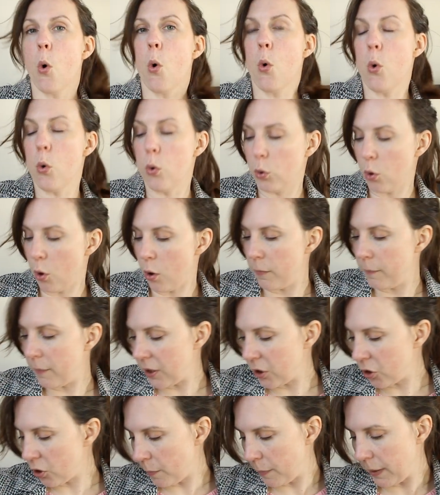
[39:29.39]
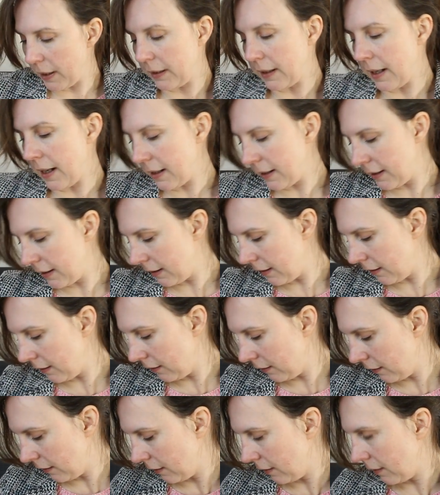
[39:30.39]
all on my shopping list.
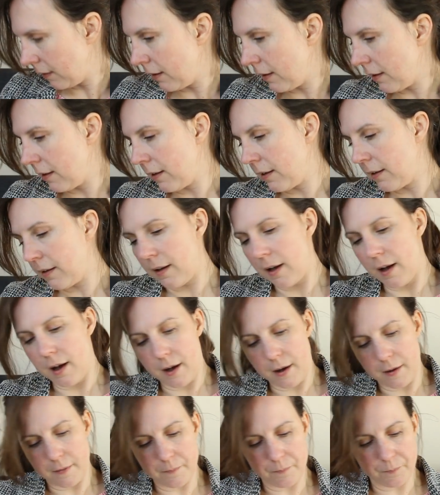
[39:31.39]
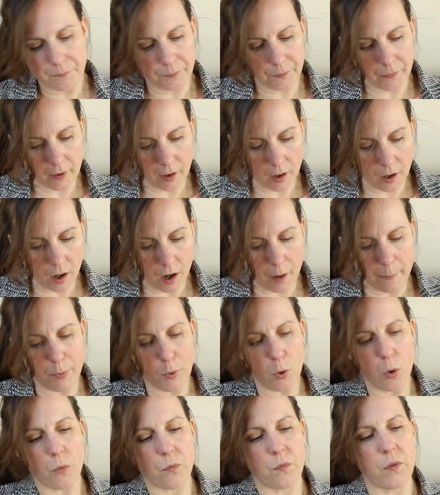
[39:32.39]
I
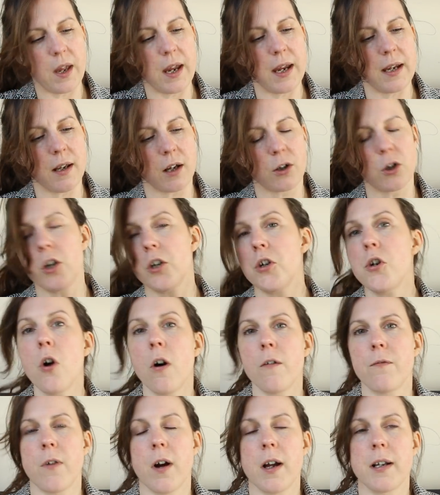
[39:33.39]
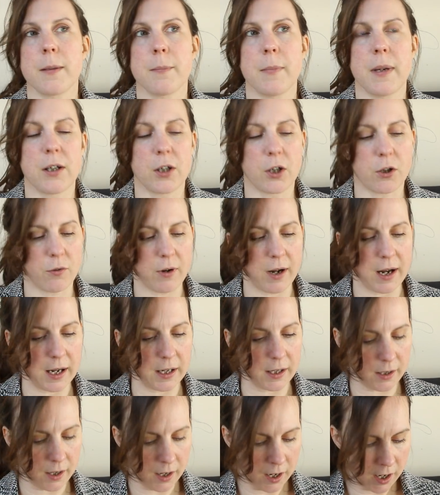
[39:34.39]
bought I could not find a mint
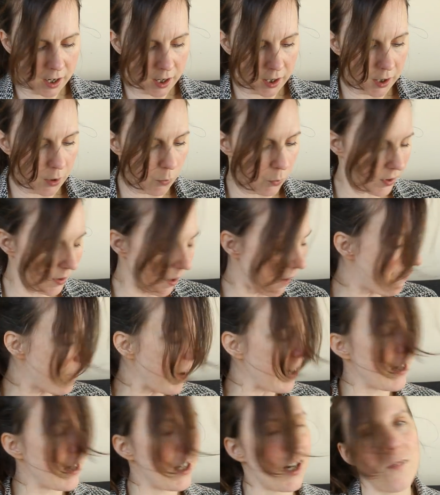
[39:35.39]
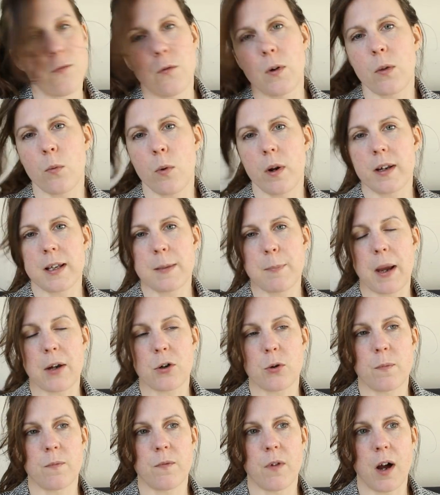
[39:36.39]
green. I fell in love with one at
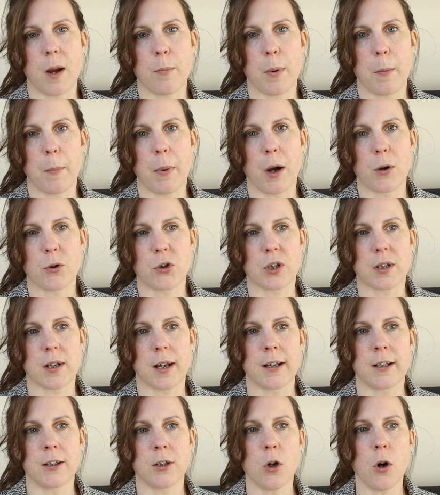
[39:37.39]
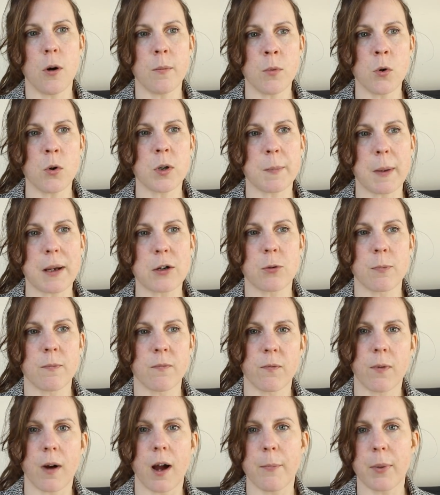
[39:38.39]
Spectrum Fibre, but I was just like, not more Spectrum
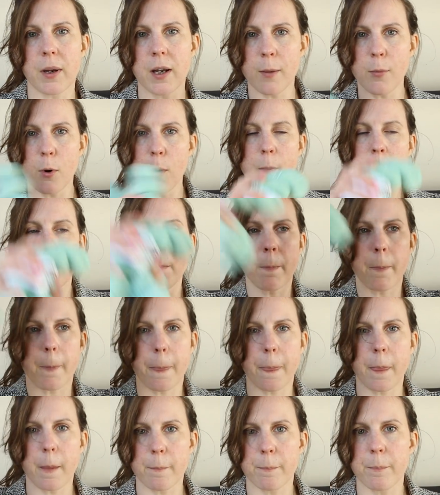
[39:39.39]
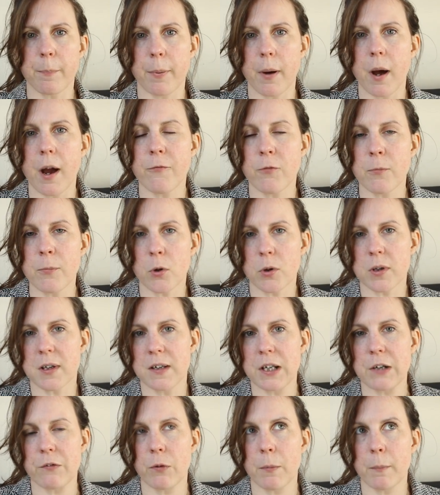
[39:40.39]
Fibre, come on, buy from lots
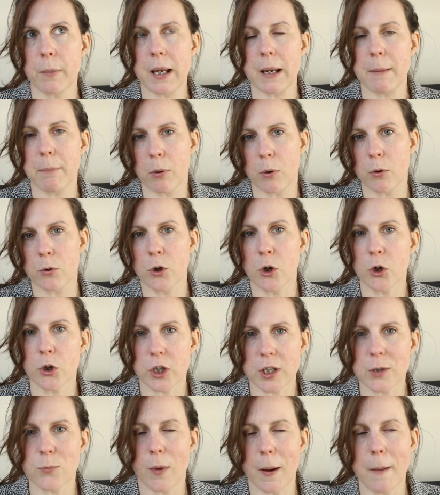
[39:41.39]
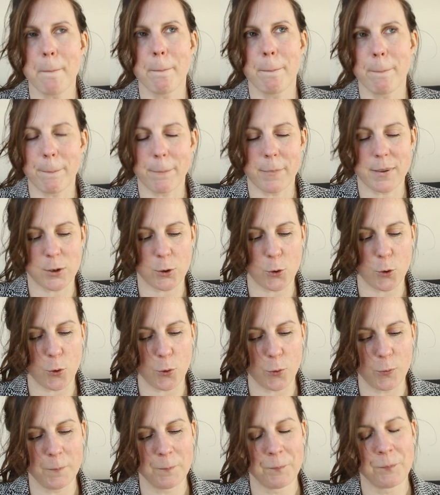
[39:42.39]
of different people, not just one
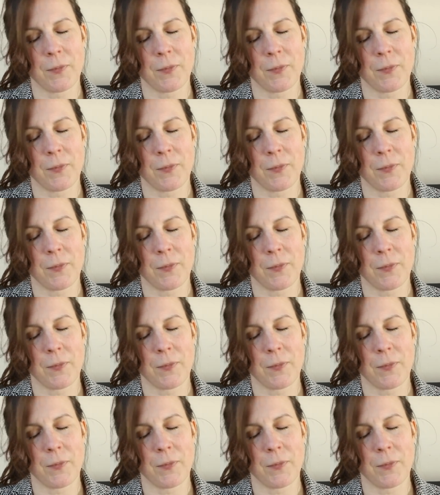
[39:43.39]
stall.